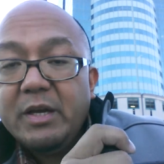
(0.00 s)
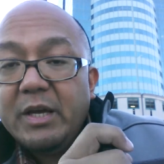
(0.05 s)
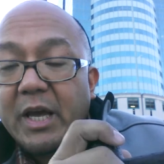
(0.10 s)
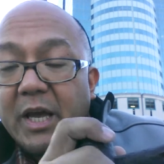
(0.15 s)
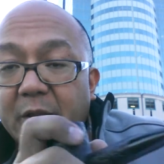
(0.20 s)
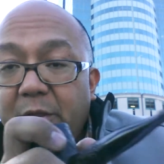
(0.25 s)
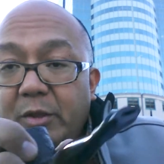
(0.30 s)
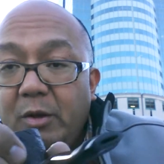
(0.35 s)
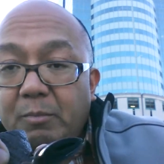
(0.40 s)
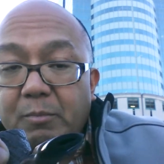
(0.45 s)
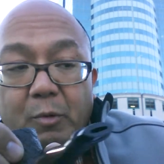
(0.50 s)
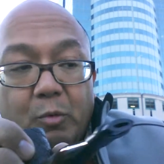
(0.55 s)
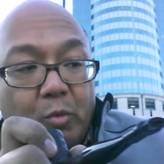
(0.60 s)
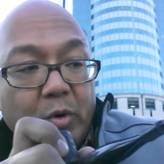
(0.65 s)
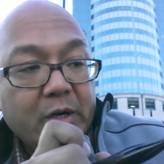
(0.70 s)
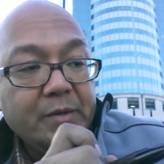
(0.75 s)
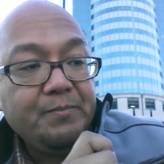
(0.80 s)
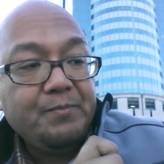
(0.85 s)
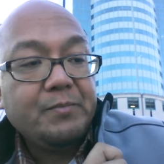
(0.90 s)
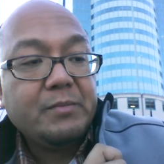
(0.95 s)
And number
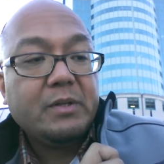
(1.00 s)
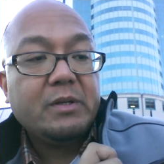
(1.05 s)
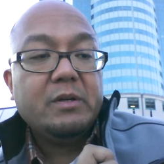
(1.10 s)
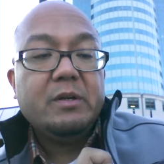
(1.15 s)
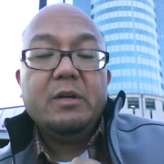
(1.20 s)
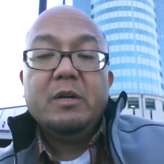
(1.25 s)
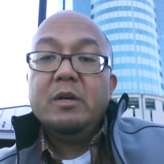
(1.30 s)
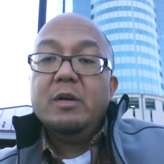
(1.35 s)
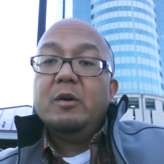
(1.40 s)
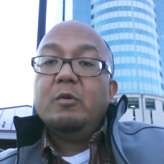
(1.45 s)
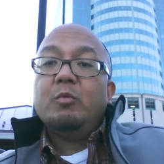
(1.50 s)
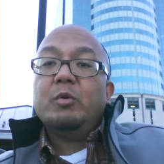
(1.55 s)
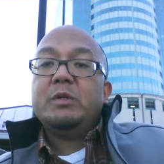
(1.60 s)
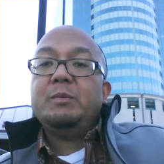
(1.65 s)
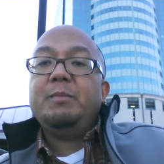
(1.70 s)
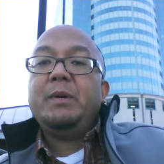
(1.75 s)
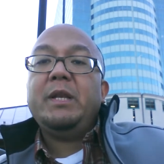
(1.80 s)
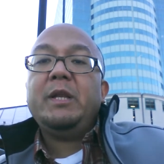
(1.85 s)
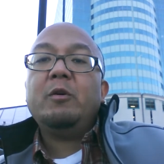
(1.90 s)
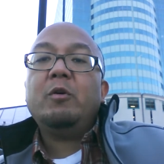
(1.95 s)
one
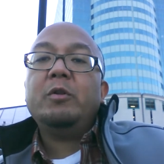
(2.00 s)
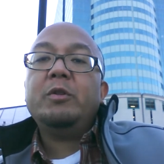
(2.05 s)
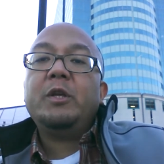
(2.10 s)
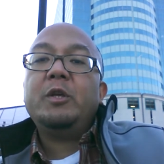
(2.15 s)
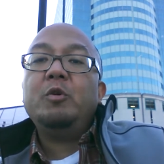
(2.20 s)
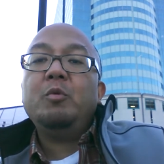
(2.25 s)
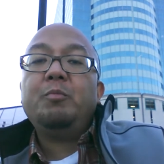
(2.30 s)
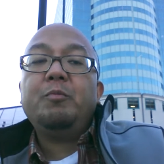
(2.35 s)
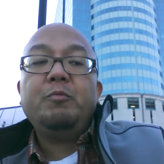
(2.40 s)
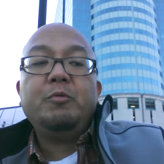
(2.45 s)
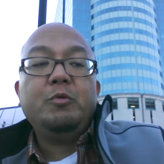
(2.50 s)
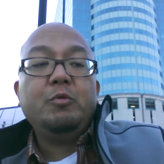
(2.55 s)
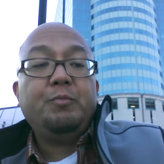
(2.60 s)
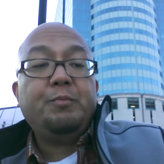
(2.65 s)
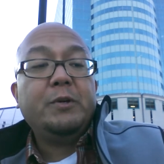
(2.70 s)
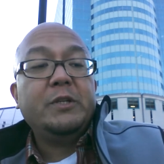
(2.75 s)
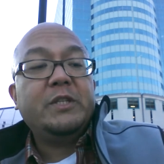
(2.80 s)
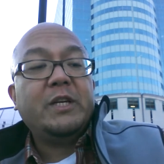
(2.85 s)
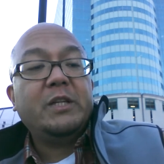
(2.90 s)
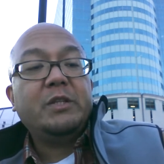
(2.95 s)
was meeting all the U-
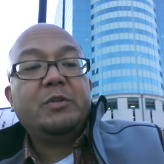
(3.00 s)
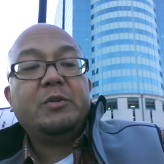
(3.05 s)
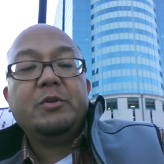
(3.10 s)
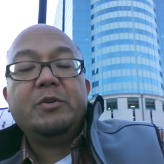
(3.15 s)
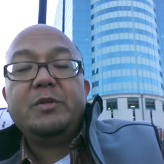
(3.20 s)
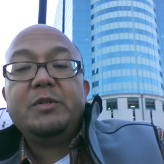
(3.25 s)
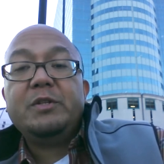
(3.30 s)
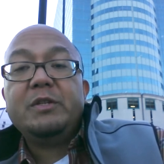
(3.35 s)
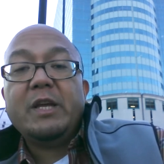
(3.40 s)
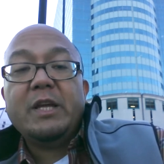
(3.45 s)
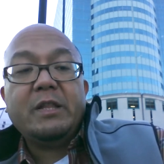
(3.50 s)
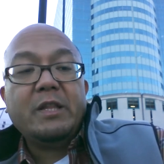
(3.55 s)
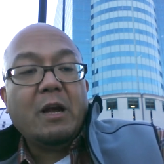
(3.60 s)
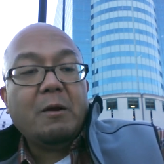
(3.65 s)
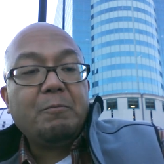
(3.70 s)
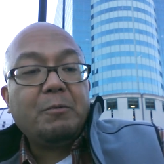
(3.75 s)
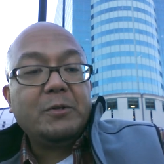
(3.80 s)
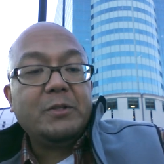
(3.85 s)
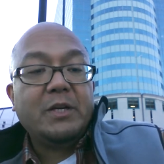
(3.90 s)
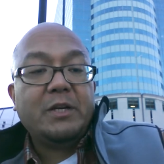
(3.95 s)
presenters and
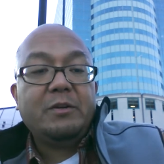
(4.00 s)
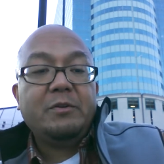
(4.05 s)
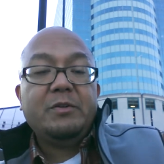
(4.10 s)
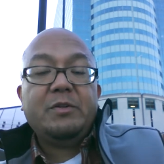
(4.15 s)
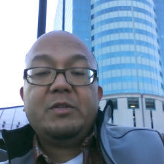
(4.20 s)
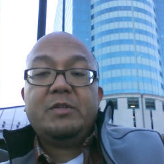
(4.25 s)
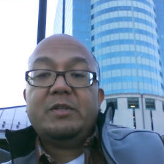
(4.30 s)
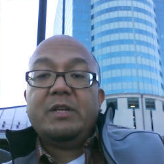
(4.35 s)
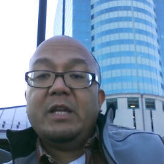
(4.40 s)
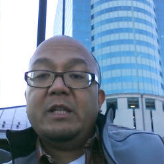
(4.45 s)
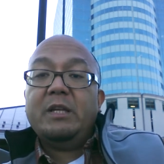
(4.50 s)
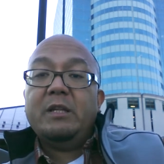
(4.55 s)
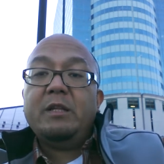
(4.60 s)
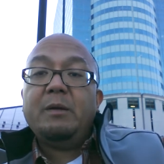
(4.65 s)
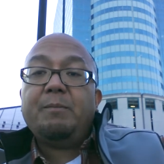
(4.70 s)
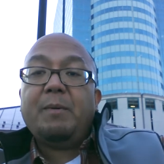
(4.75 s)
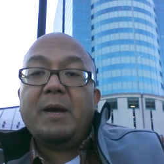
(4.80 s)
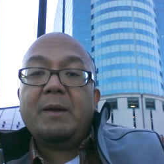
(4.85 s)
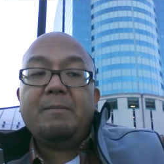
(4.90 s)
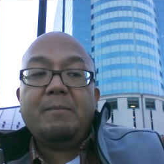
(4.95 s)
non-presenters and
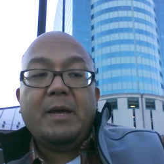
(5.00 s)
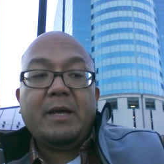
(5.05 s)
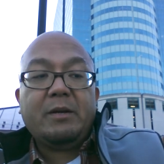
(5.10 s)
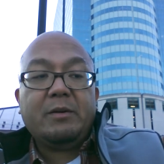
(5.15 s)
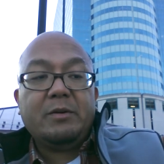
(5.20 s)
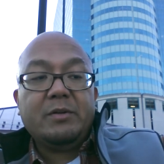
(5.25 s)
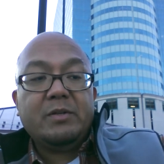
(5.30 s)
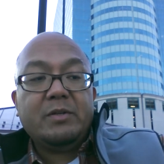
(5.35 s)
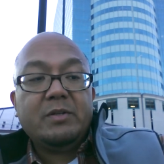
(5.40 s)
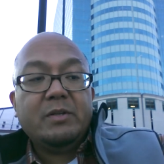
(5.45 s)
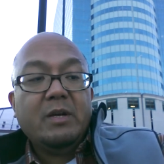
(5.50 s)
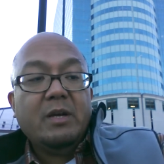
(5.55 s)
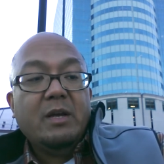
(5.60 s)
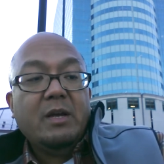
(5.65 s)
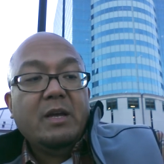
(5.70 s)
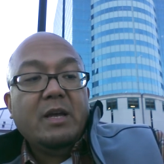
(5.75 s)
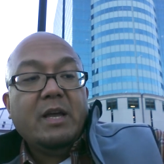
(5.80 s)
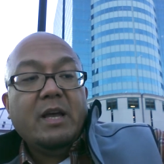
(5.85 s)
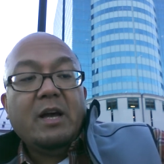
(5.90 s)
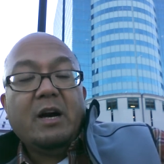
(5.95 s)
indie pipe makers
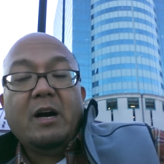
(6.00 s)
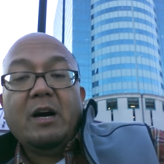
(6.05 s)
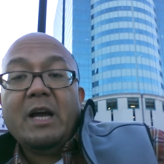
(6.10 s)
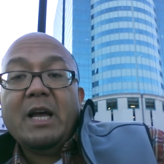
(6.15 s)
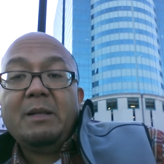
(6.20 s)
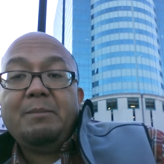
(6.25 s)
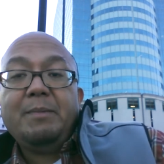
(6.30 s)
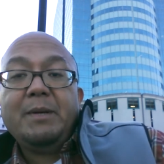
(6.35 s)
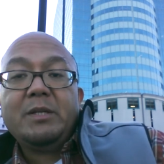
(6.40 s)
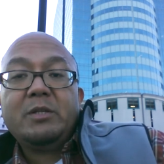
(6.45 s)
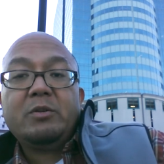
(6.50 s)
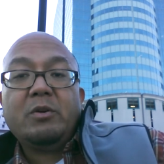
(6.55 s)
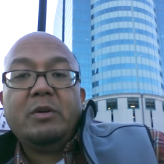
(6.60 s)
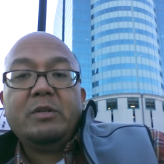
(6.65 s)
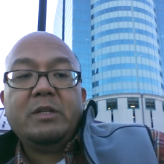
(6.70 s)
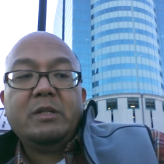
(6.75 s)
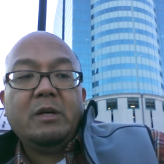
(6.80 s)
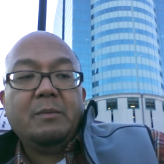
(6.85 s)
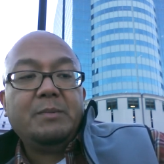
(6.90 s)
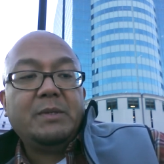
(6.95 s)
at Big
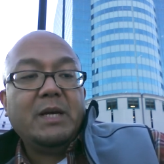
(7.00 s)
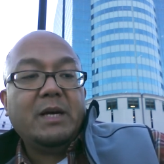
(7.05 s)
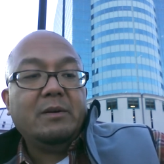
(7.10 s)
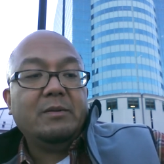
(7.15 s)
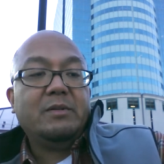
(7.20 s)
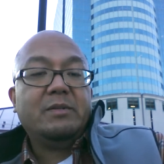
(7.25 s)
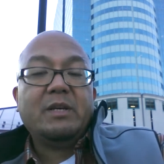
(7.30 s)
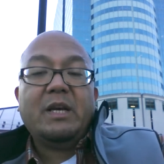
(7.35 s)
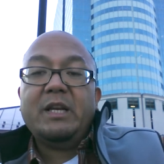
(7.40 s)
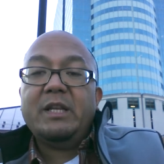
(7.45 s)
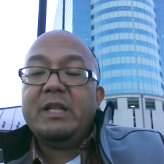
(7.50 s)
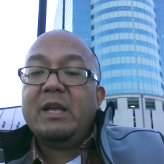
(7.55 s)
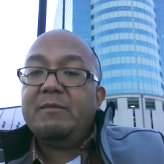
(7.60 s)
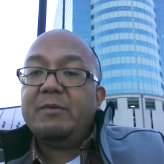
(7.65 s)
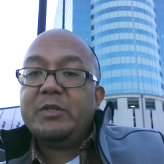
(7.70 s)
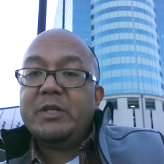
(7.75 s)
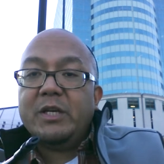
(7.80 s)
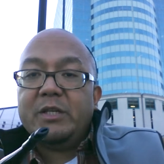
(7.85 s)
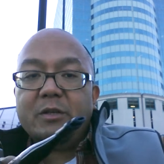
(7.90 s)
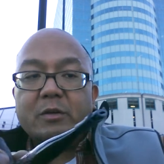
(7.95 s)
Stars and Uptowns. I didn't have
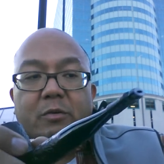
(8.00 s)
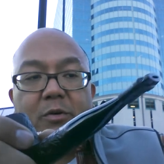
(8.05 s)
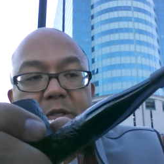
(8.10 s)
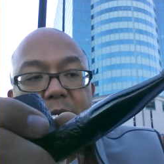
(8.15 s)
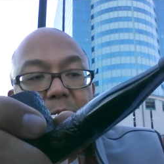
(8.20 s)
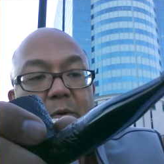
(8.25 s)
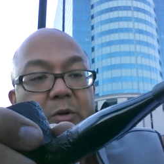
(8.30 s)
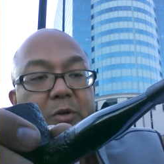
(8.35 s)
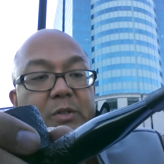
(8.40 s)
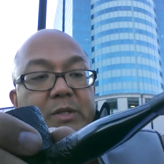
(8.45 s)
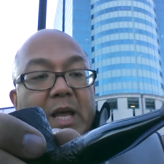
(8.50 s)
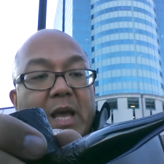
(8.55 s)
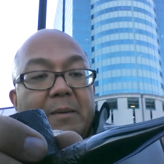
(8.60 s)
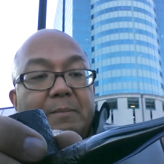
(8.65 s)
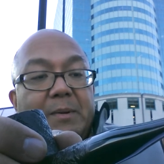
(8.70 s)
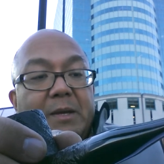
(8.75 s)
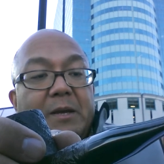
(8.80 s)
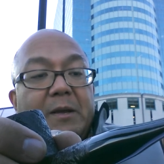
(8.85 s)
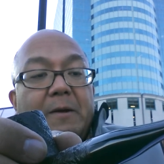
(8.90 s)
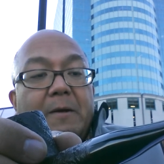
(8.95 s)
a chance to go to Smokers
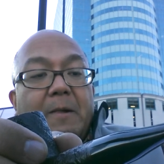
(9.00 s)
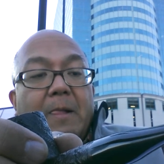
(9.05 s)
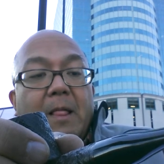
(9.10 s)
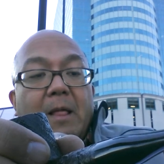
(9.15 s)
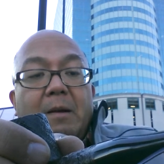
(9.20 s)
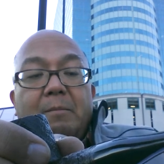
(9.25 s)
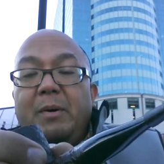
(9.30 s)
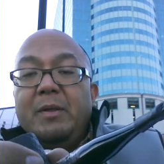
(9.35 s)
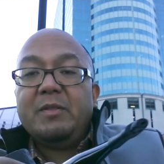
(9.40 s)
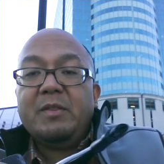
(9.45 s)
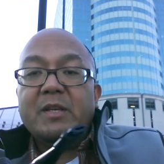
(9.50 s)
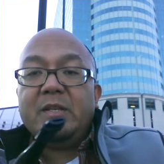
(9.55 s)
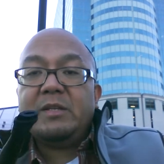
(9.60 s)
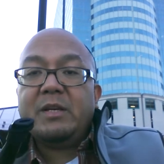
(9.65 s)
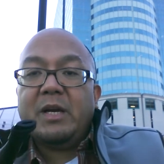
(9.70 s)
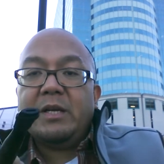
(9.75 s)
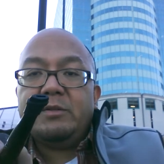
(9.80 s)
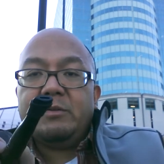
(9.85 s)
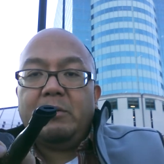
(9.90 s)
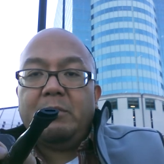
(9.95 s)
Abbey, but these
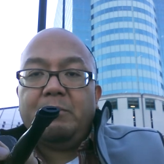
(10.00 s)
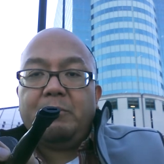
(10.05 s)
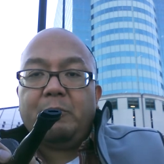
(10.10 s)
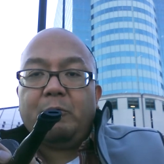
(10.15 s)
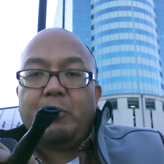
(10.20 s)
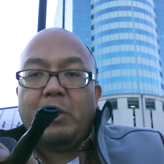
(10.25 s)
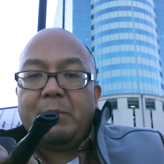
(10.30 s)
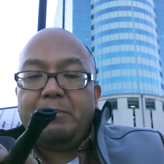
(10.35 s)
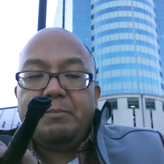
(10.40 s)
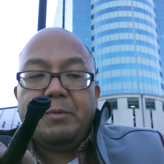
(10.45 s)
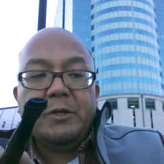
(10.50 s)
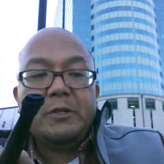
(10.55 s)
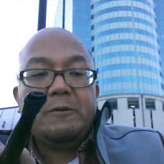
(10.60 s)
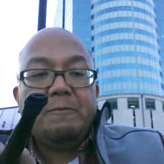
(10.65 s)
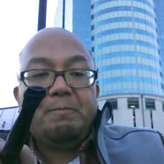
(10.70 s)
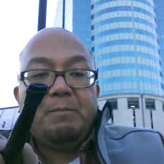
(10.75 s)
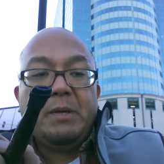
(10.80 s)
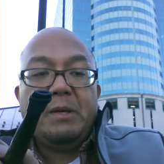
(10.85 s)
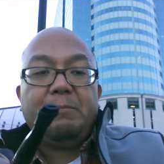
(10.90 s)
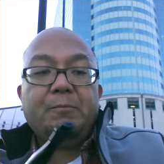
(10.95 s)
guys are a great bunch
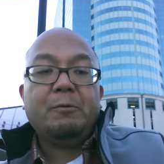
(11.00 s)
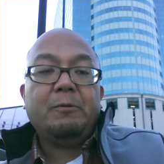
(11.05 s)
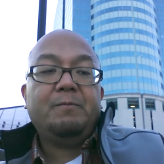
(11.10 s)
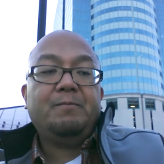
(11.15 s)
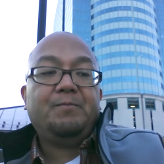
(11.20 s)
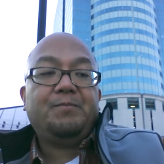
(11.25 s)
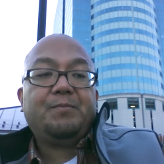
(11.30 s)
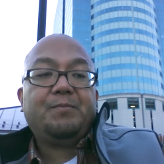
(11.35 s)
of people.